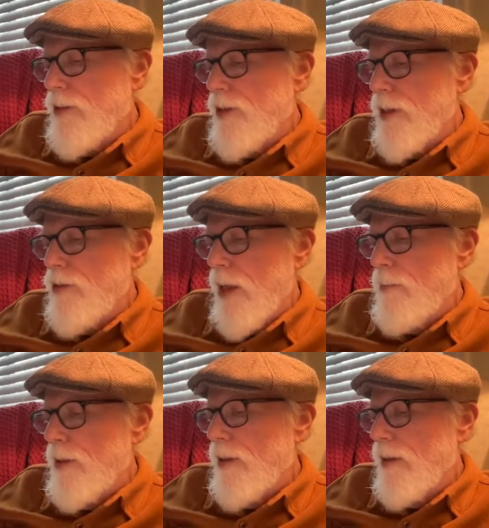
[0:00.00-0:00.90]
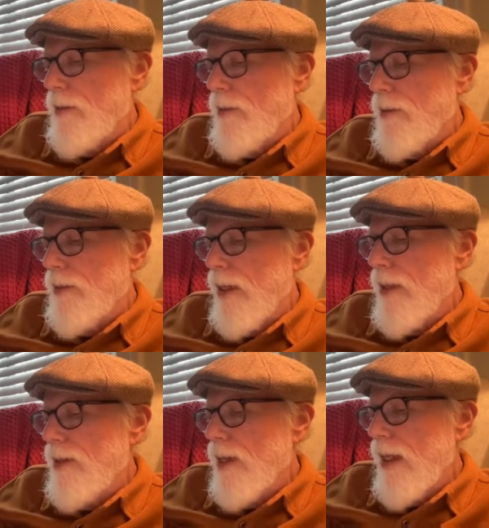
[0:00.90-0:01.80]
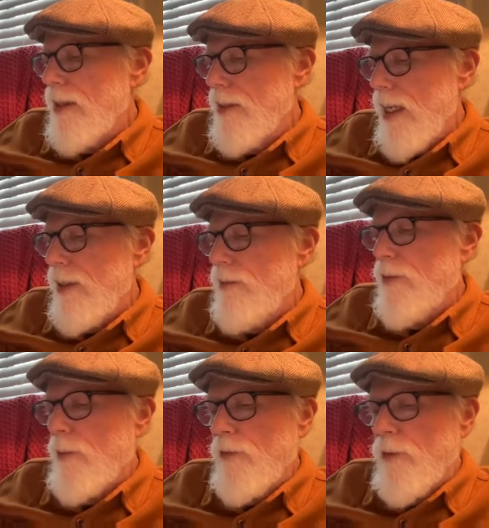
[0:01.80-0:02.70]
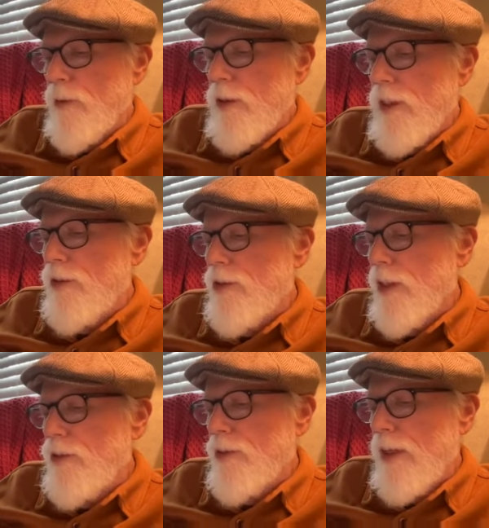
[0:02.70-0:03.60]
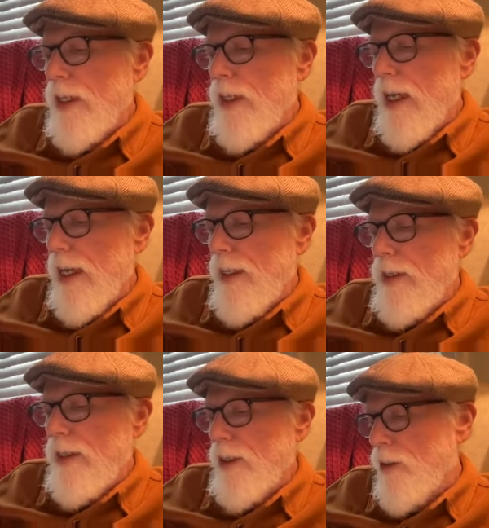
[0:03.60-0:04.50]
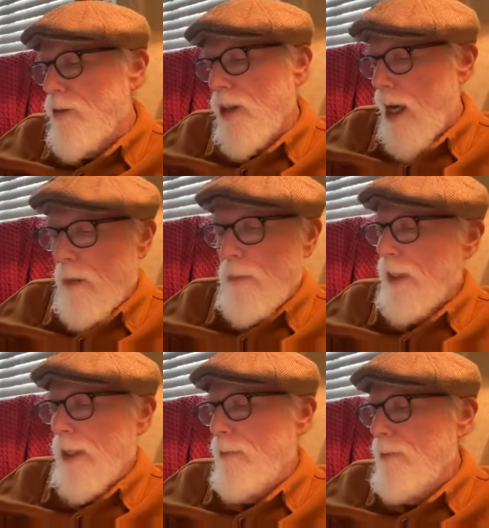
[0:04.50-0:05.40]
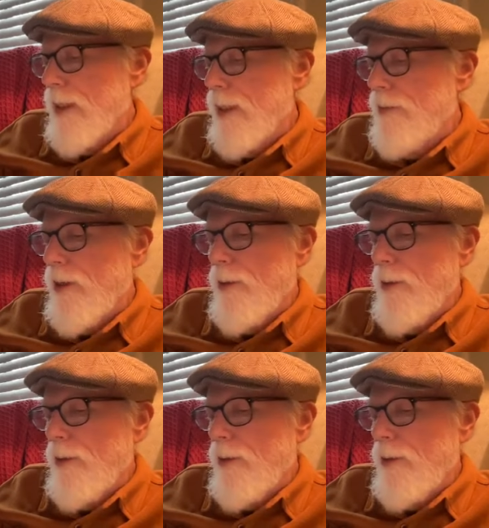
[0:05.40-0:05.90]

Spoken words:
example date from the 14th century, and it is commonly believed they were